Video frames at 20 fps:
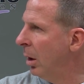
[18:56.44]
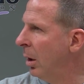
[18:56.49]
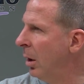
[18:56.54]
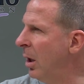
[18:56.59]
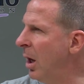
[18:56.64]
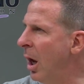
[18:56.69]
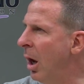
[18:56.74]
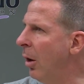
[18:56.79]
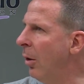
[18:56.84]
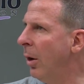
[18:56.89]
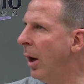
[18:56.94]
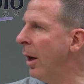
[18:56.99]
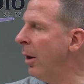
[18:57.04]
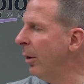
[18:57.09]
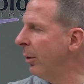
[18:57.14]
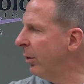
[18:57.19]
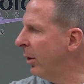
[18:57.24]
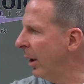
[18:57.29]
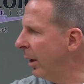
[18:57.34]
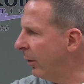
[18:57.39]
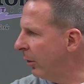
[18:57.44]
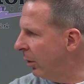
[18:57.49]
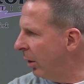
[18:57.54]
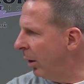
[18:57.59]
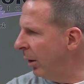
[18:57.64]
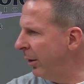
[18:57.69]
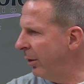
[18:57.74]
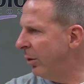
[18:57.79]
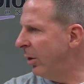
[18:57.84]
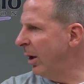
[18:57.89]
No, I don't think
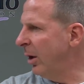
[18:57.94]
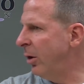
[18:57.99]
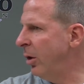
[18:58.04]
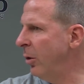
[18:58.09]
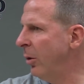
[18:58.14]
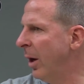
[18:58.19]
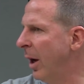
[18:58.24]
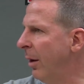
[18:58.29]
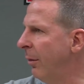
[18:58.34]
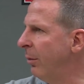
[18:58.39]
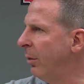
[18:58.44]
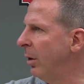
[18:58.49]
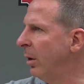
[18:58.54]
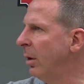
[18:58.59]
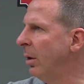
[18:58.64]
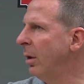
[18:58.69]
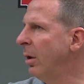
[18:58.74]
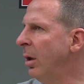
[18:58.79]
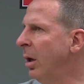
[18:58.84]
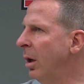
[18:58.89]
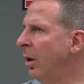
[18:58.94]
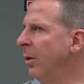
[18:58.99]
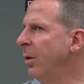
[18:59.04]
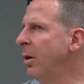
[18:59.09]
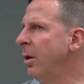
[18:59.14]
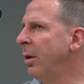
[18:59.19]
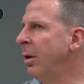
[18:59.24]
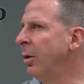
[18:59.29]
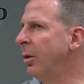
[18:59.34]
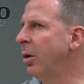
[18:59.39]
so. It's like, do you have the, you know,
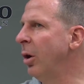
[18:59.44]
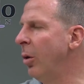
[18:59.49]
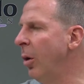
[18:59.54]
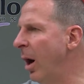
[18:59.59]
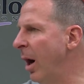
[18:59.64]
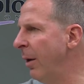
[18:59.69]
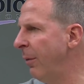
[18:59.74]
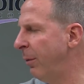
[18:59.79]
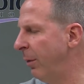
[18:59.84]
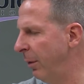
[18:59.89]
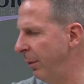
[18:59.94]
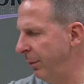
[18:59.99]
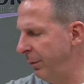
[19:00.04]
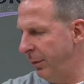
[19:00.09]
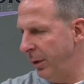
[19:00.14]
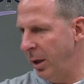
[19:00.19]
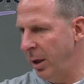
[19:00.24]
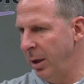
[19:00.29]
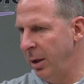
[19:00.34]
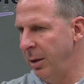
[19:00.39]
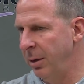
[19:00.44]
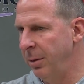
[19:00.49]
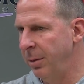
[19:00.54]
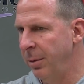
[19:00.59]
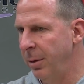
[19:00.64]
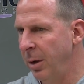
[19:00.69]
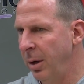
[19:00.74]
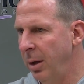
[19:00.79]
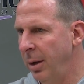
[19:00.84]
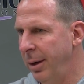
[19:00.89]
you go off of,
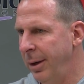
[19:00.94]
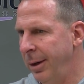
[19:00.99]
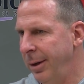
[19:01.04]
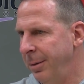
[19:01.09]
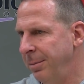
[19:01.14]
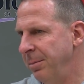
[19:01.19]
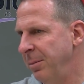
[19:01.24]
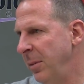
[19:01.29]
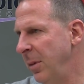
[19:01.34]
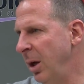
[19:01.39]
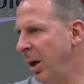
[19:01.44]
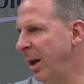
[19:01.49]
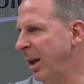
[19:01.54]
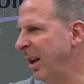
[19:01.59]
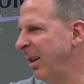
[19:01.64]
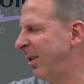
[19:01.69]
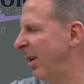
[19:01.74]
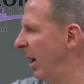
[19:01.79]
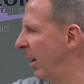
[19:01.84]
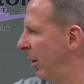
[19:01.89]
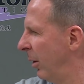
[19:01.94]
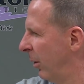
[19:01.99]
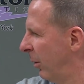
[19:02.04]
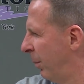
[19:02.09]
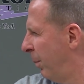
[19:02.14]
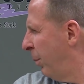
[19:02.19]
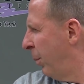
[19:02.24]
you know, like I said, there's